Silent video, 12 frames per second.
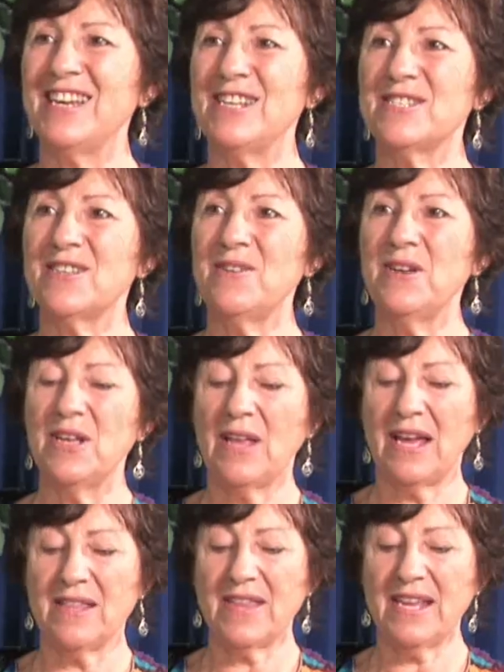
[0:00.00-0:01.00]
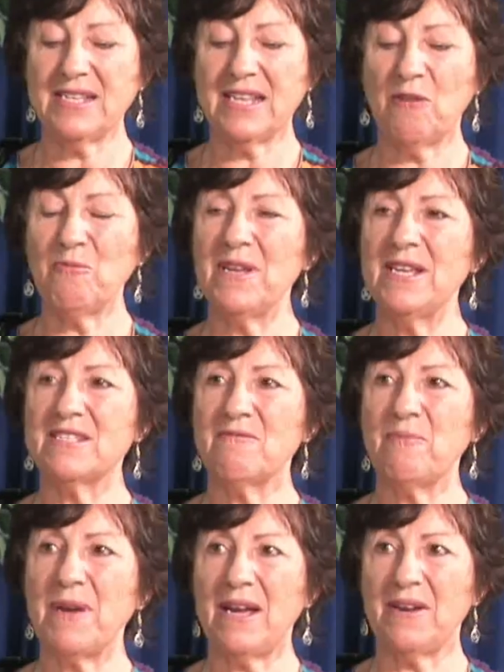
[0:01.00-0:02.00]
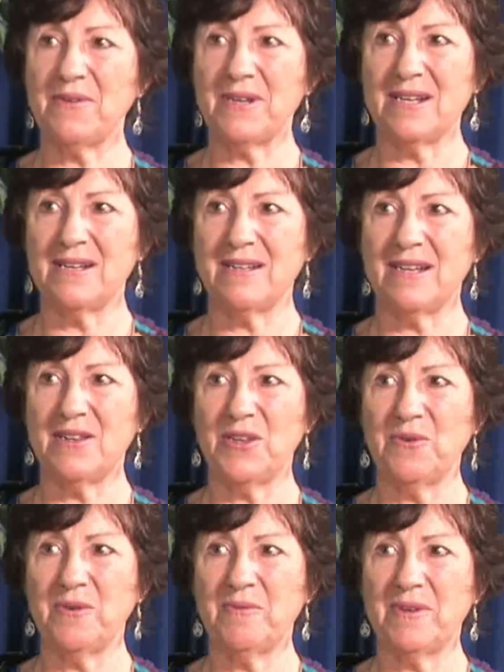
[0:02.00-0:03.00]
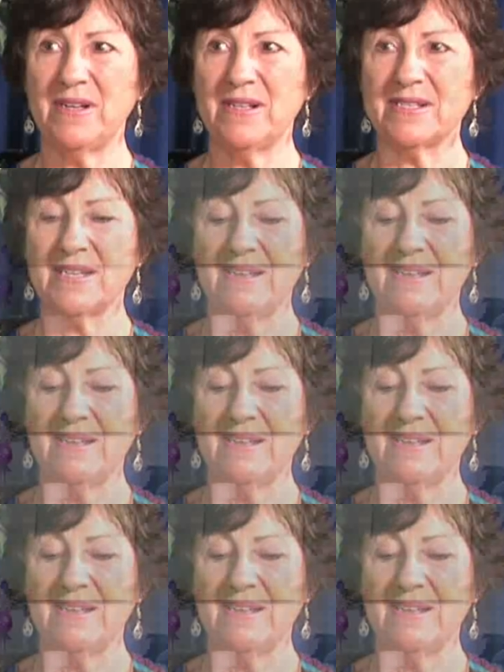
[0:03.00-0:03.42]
And so that's our place of power, our lower world.